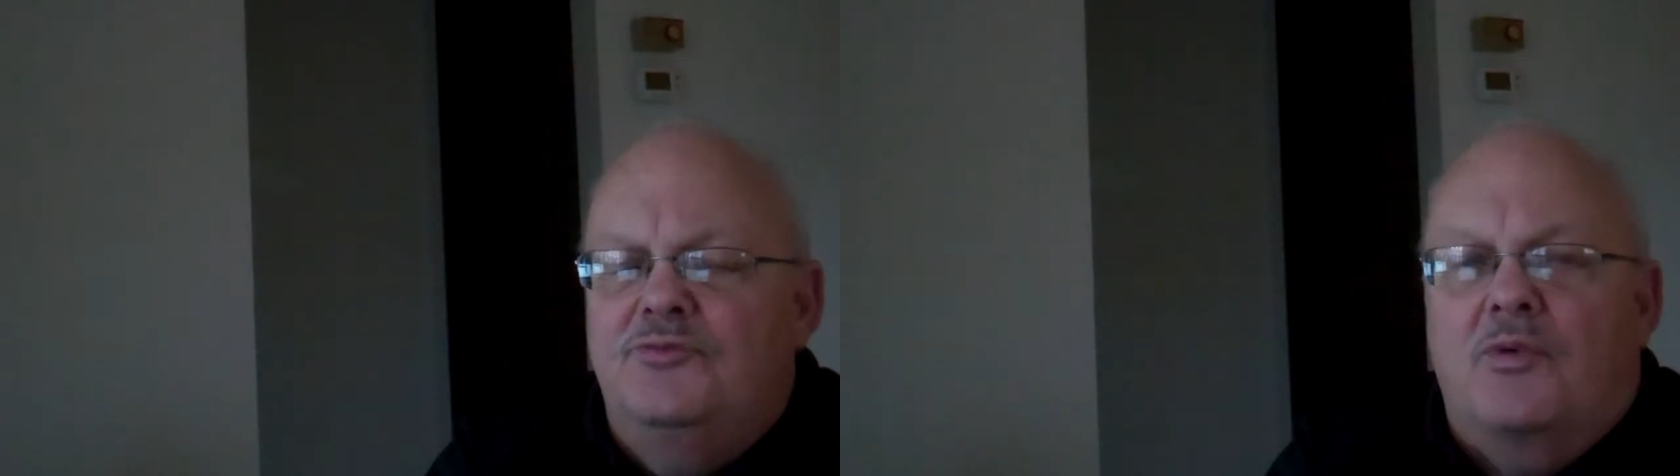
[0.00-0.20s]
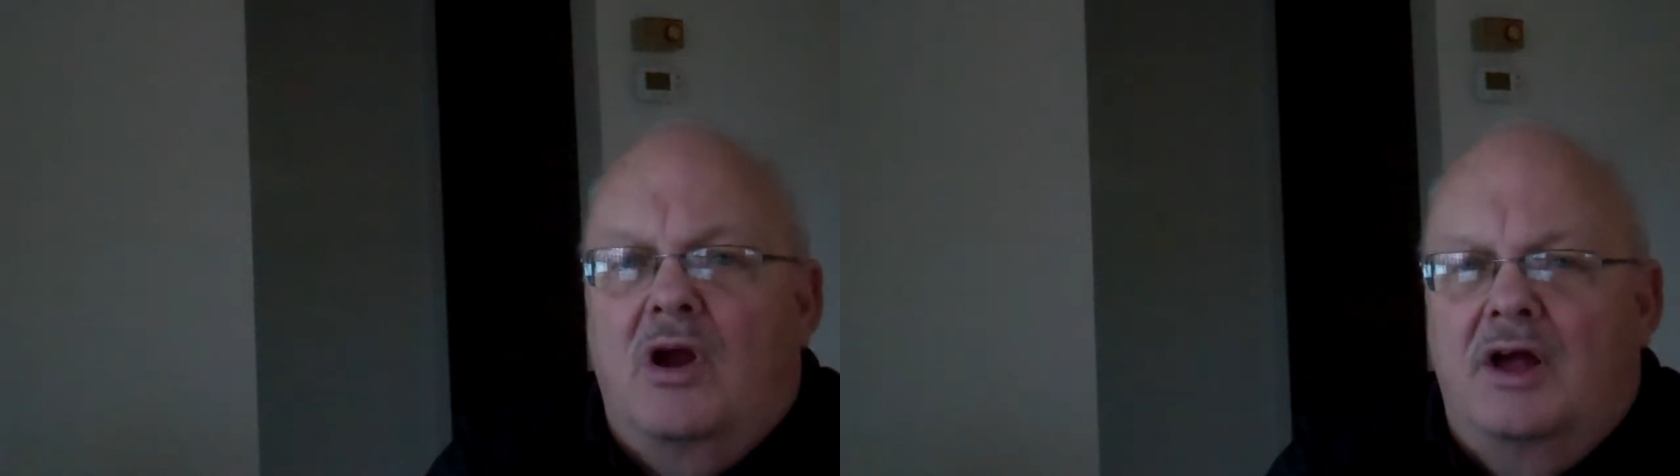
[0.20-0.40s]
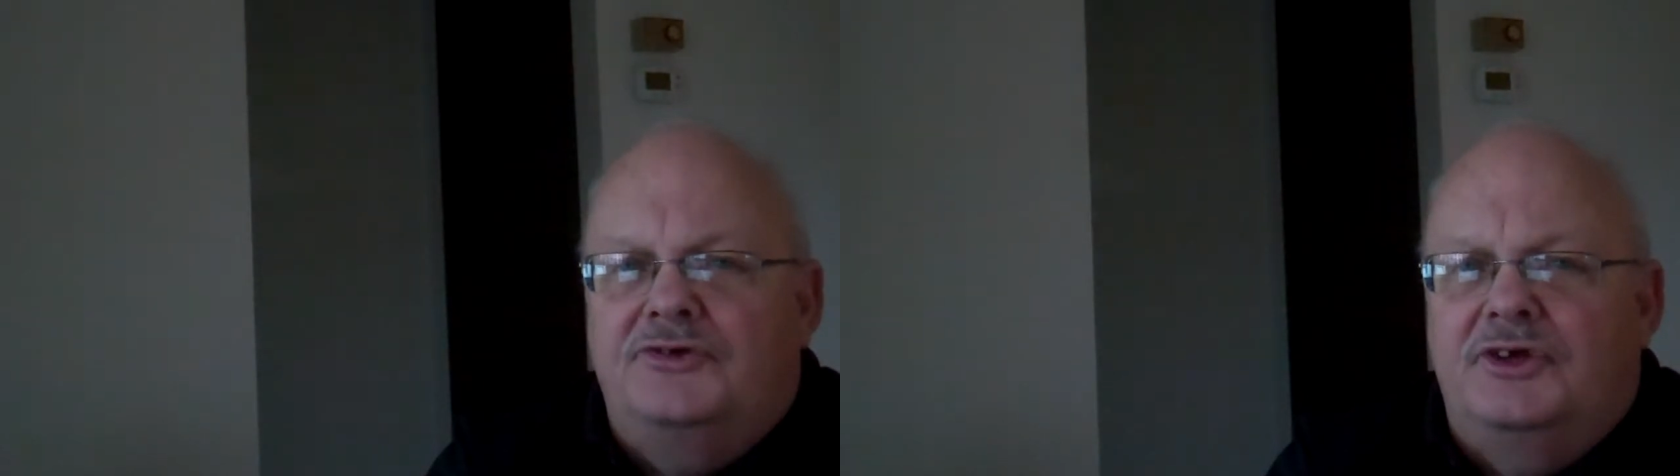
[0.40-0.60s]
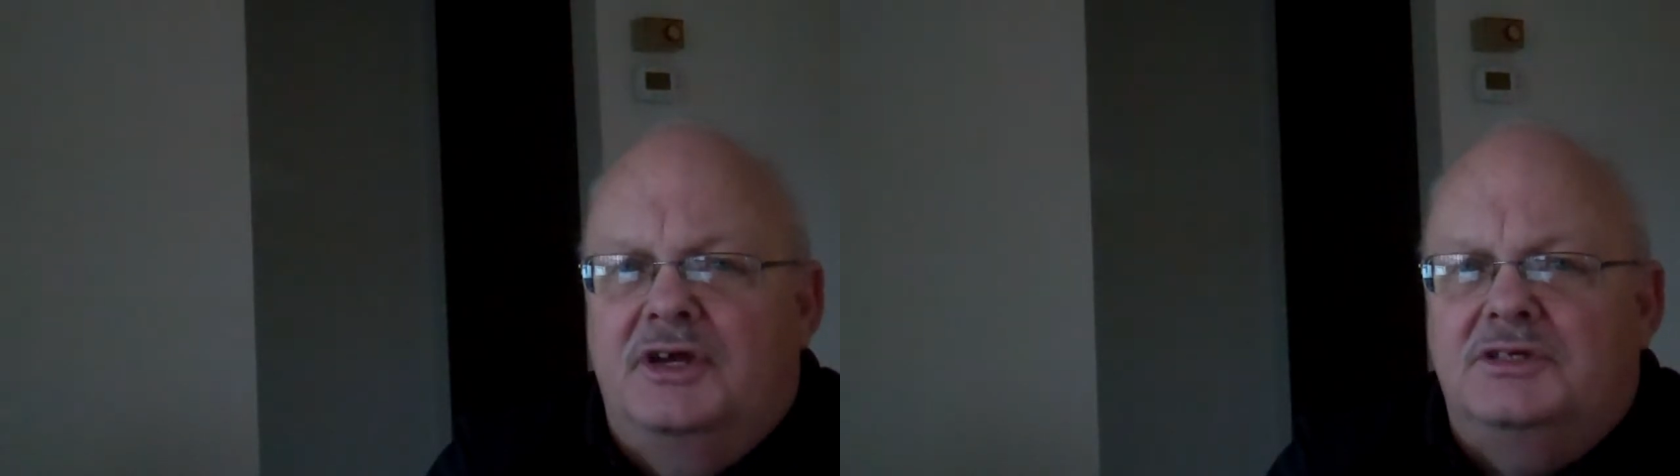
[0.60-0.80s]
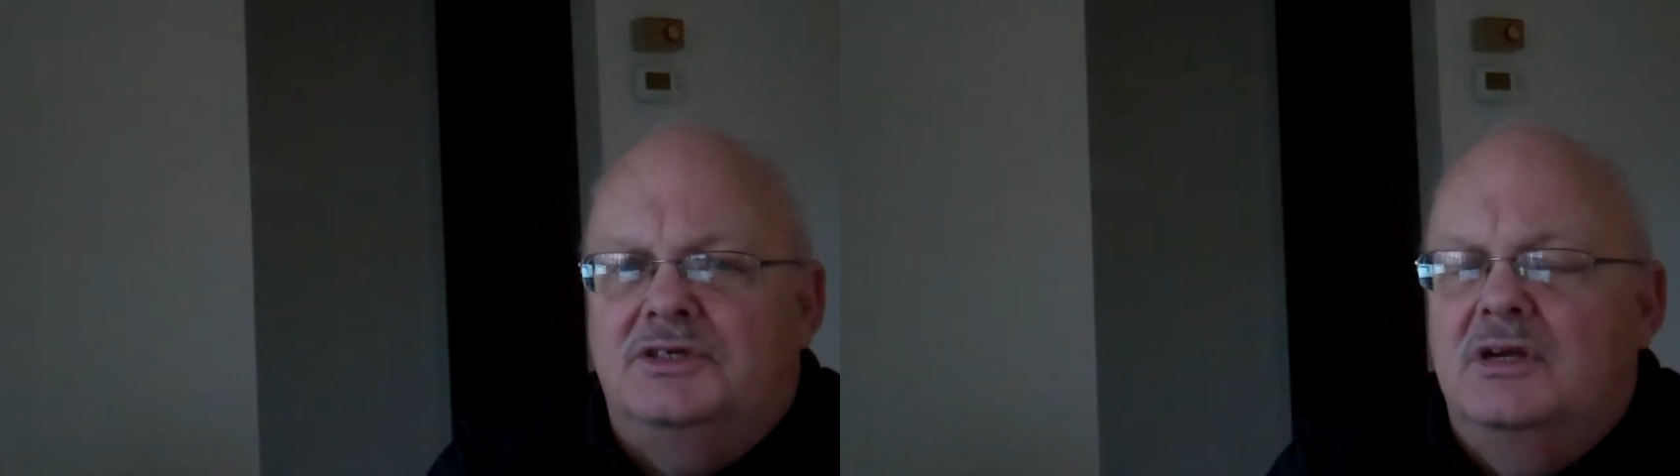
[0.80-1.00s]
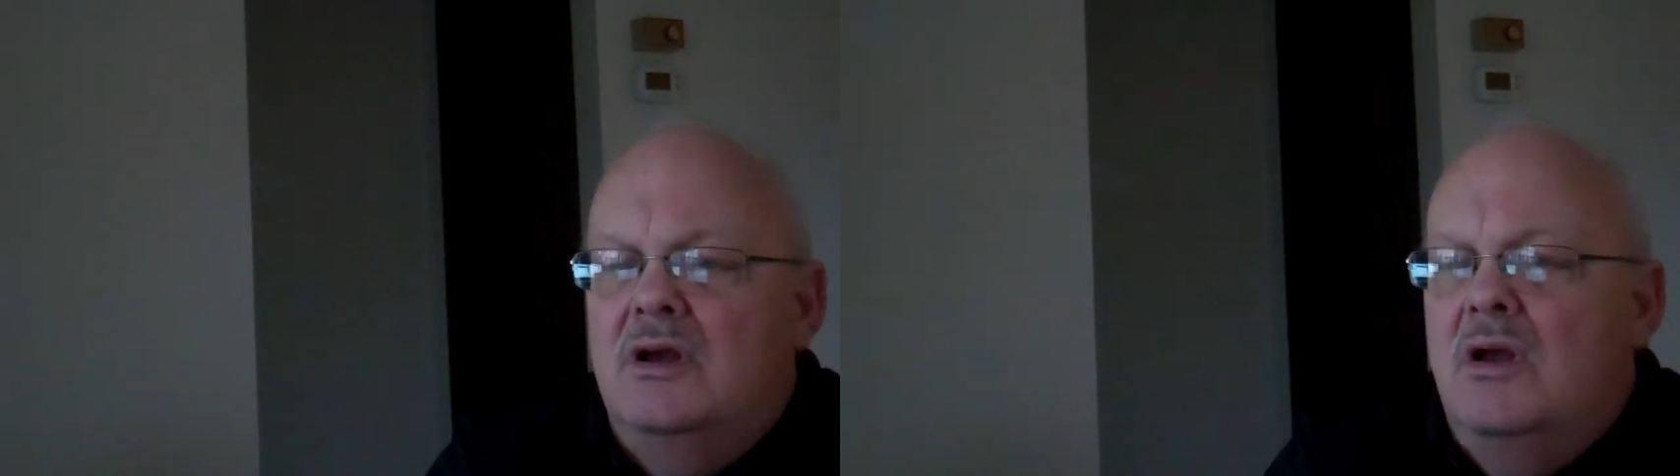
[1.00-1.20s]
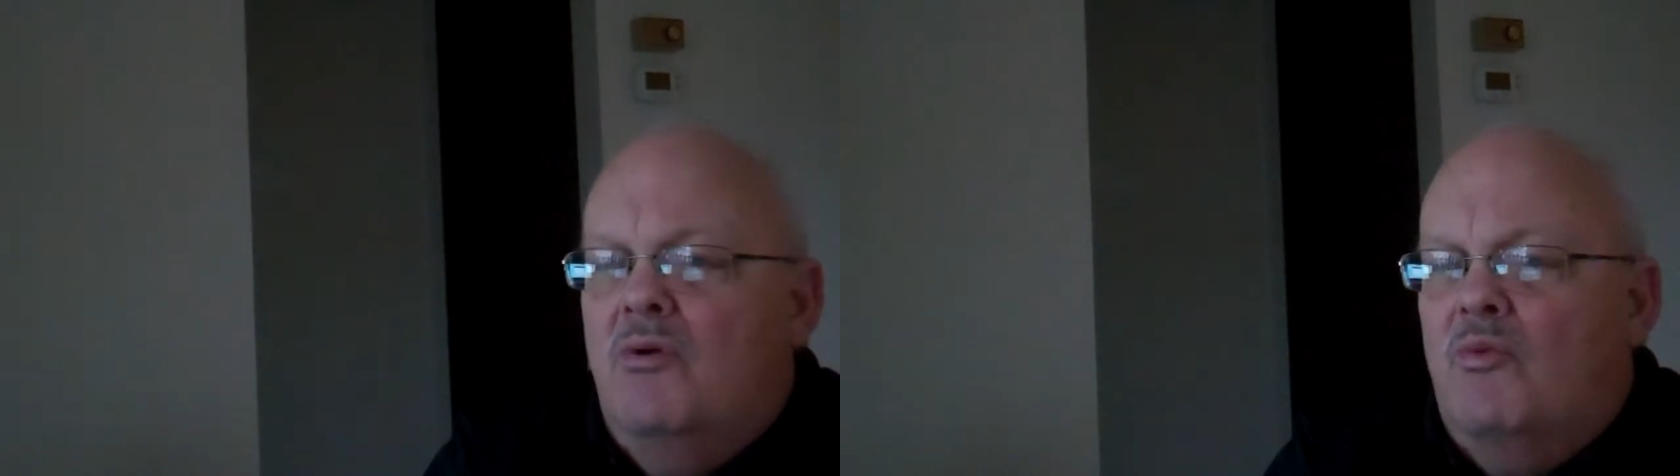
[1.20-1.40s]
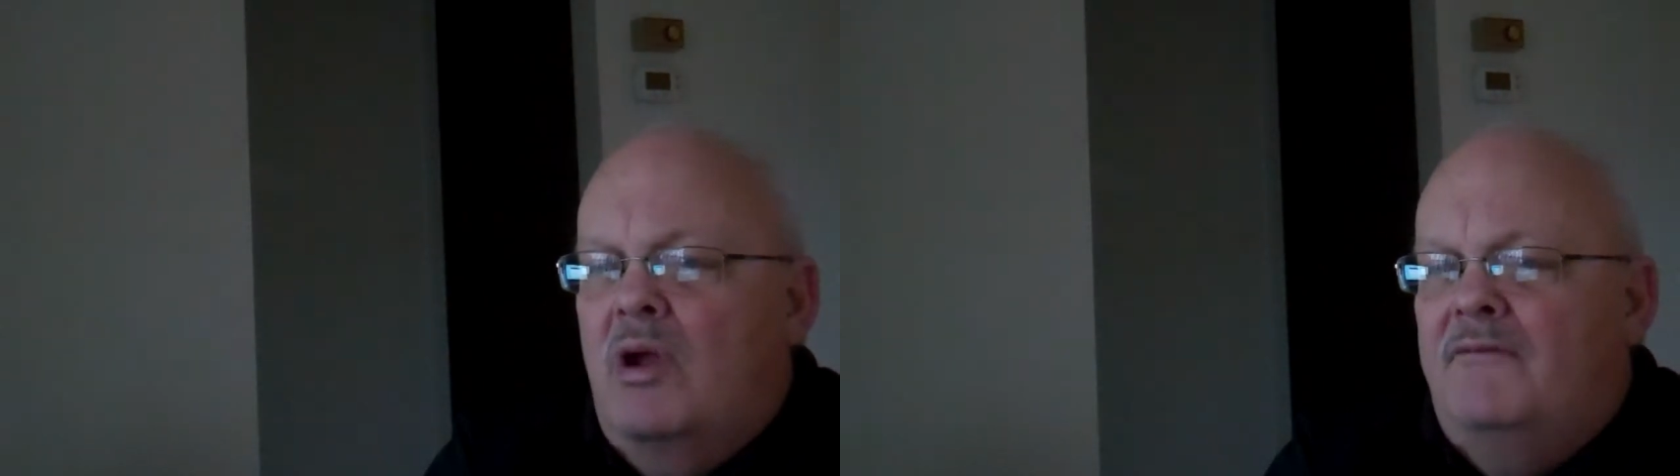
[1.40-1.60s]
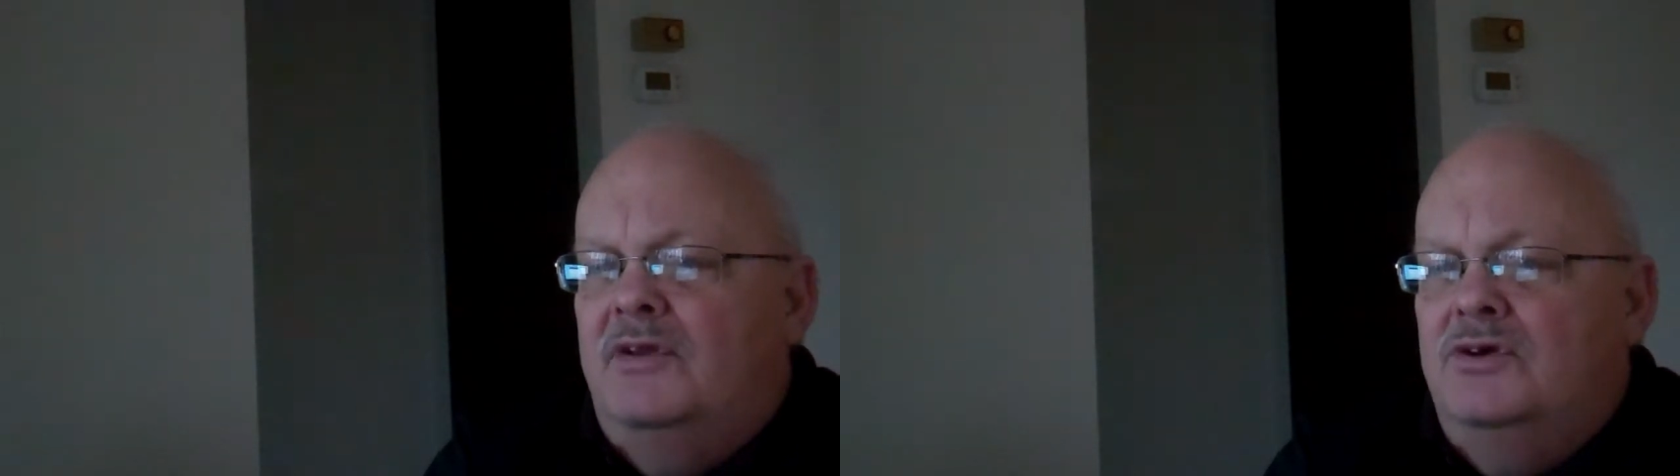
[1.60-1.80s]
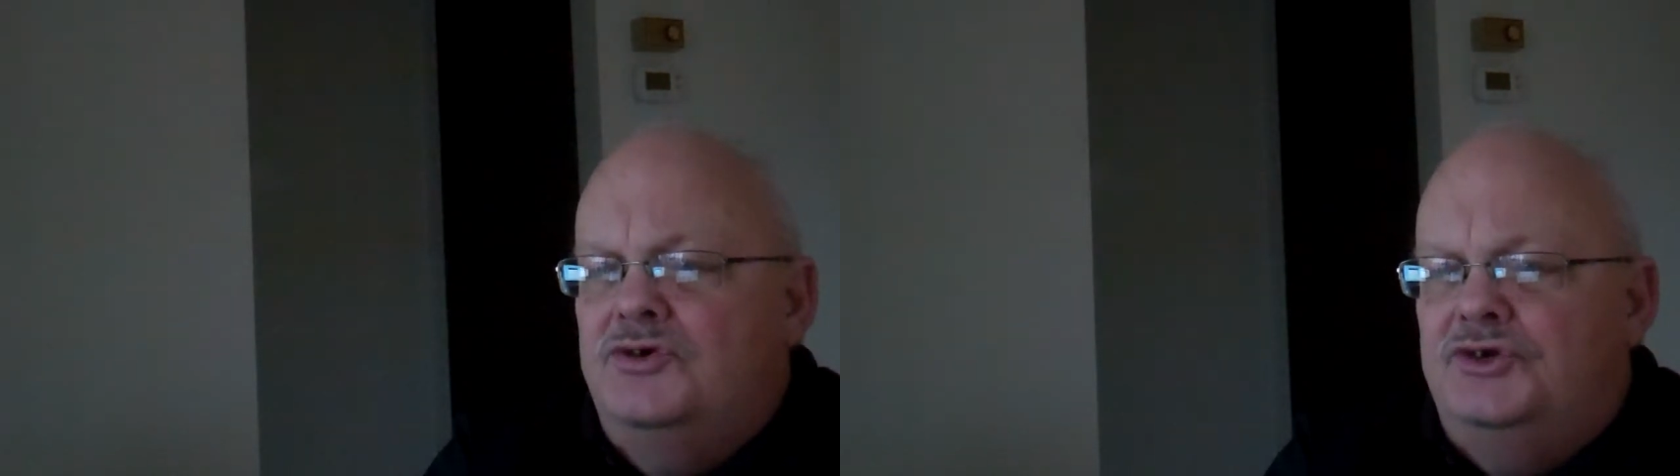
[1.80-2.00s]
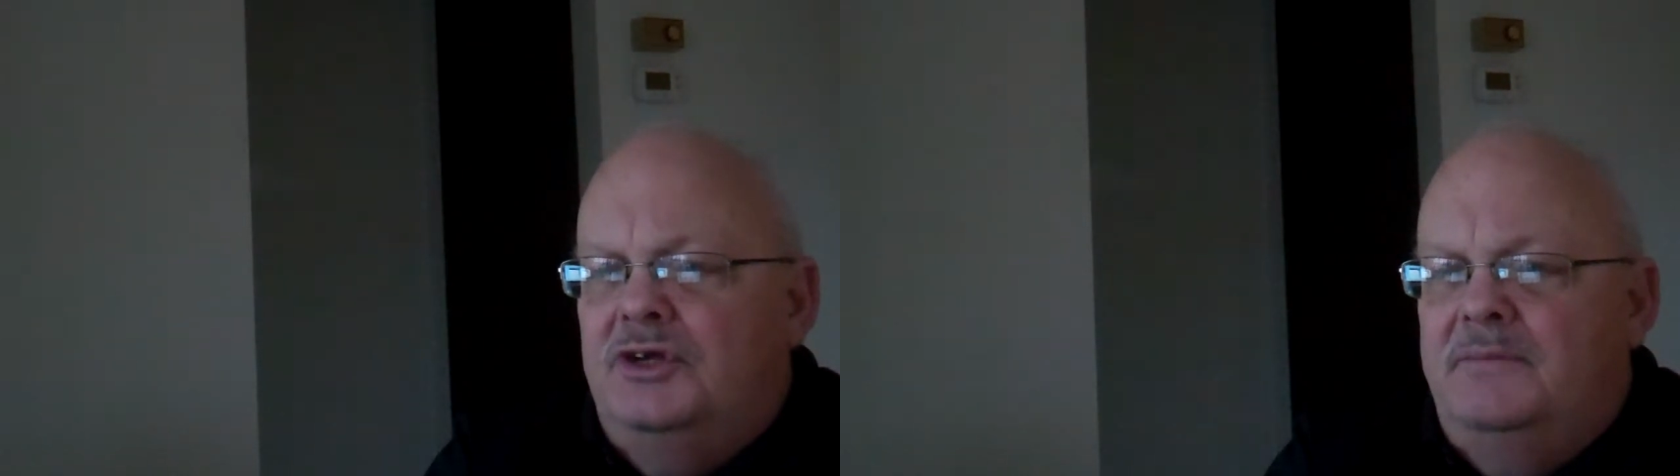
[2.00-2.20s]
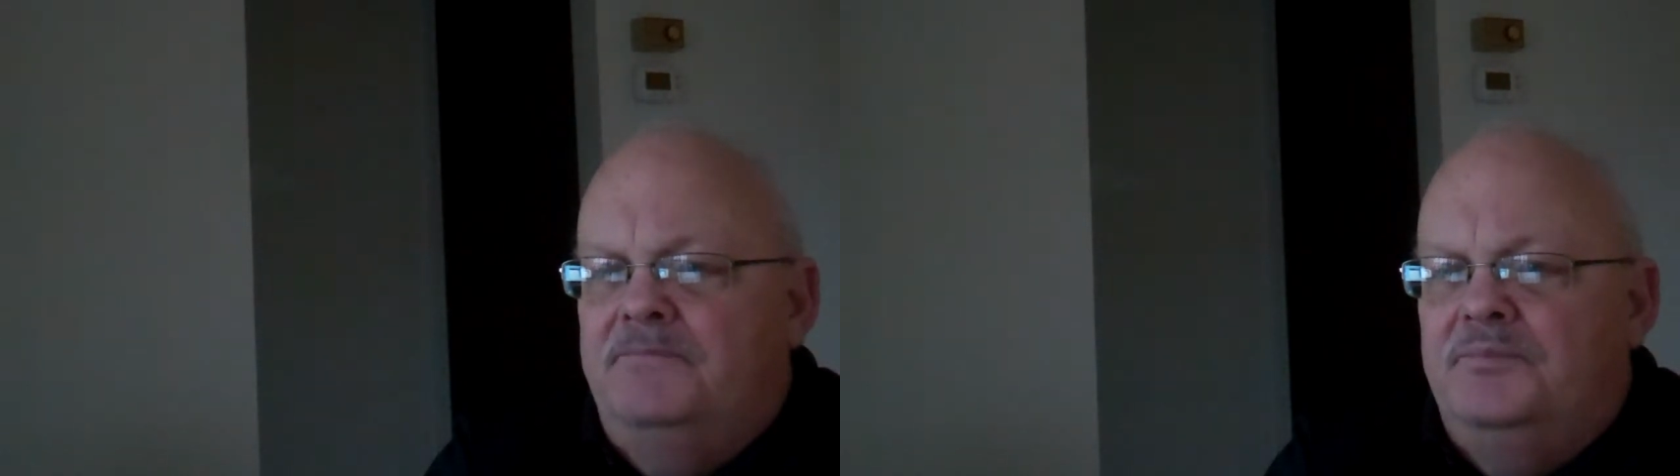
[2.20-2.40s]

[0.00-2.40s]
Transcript: Process Revolution.